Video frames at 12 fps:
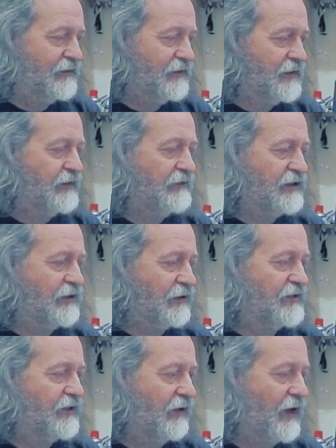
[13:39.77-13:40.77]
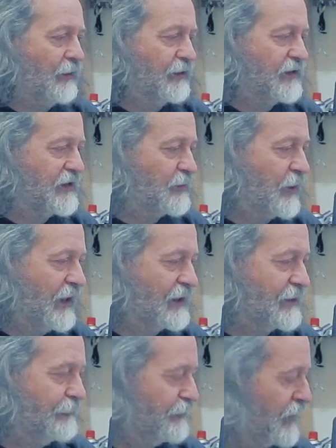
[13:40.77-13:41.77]
to the original song, I would
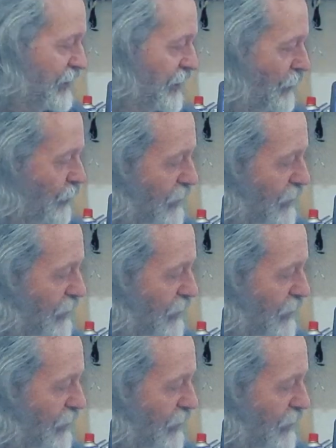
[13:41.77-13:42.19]
suspect. And